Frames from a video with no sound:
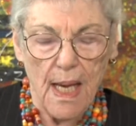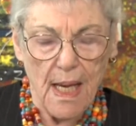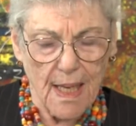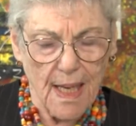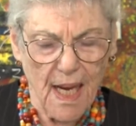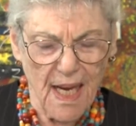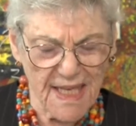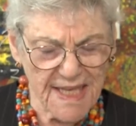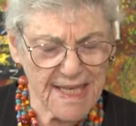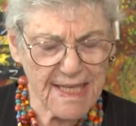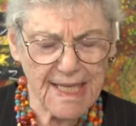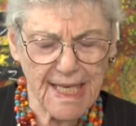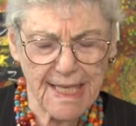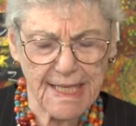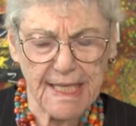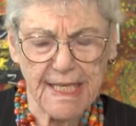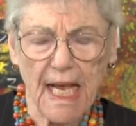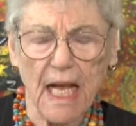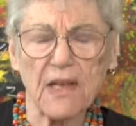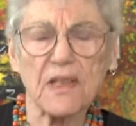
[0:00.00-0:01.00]

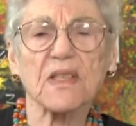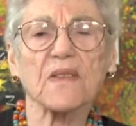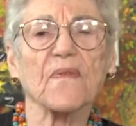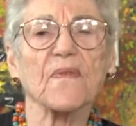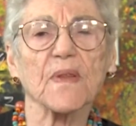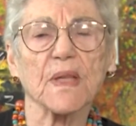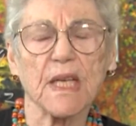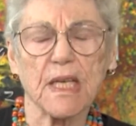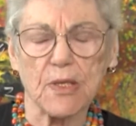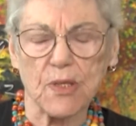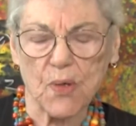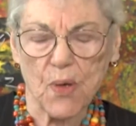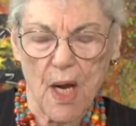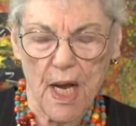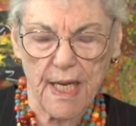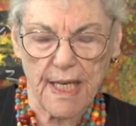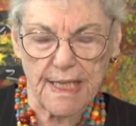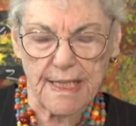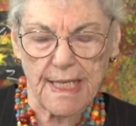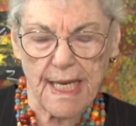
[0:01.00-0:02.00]
unsuccessfully
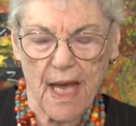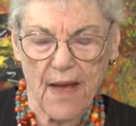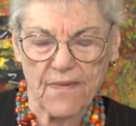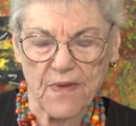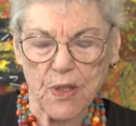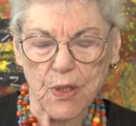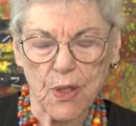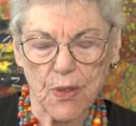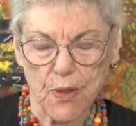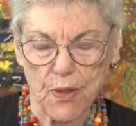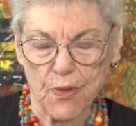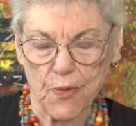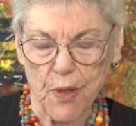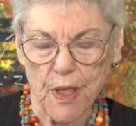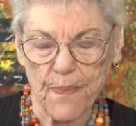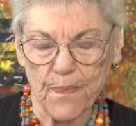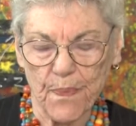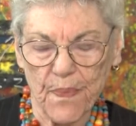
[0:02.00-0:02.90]
trying to have children.